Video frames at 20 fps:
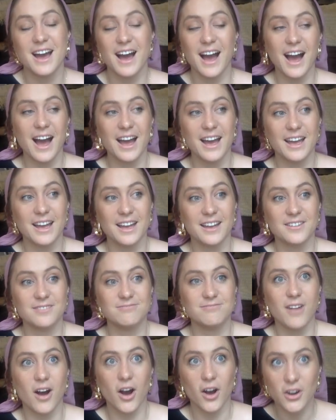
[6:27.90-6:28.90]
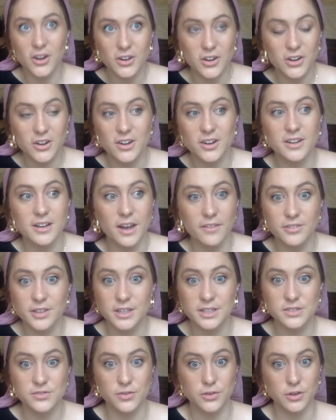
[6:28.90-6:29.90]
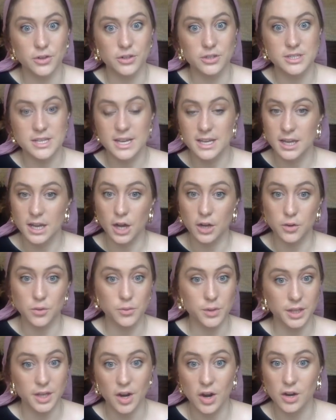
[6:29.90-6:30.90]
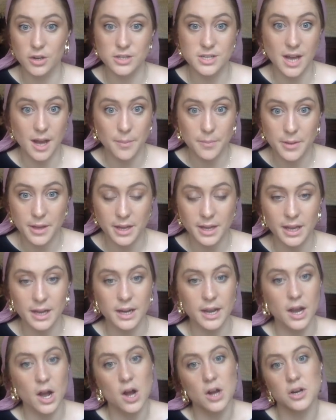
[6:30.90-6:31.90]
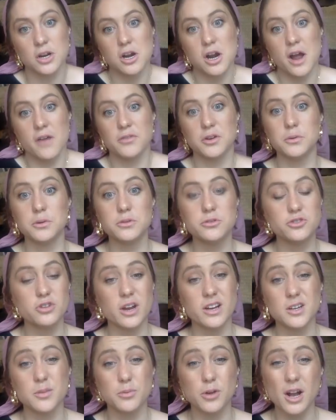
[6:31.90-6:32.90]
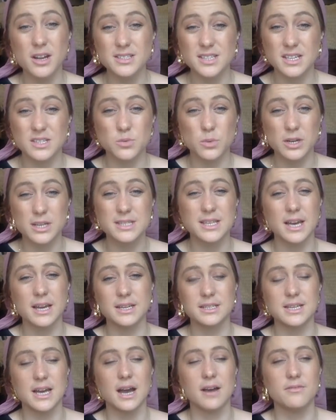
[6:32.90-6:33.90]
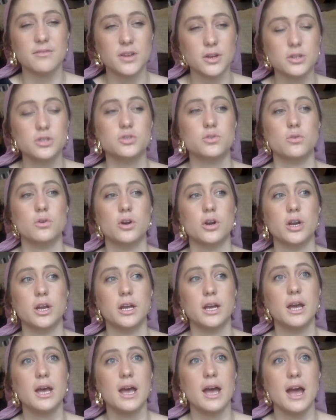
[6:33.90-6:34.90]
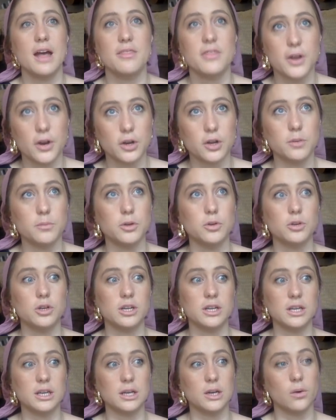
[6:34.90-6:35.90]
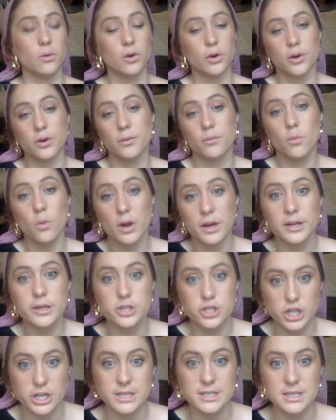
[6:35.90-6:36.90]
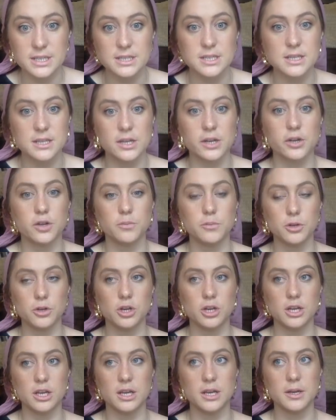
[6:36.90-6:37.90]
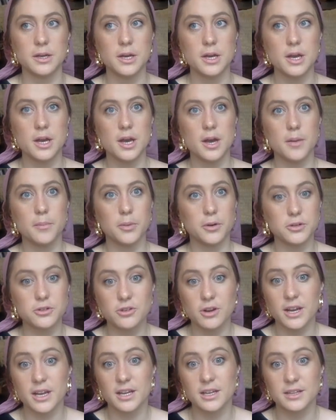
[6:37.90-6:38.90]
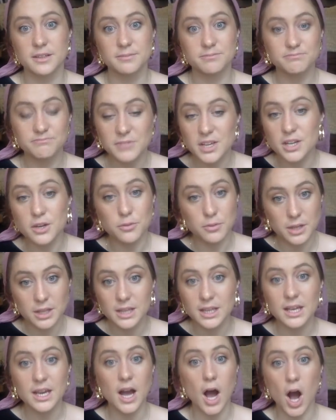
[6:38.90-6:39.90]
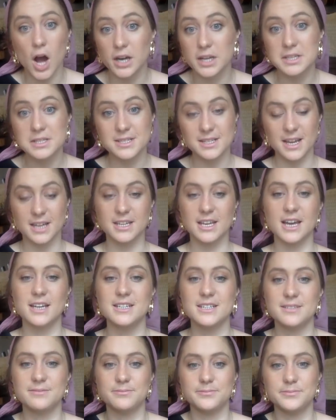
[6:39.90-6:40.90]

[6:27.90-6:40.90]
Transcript: I honor Netflix for taking on a really hard topic, and I honor everyone who's trying to process what it's like to have their story and their community, or one adjacent to their community, portrayed in a really honest and yet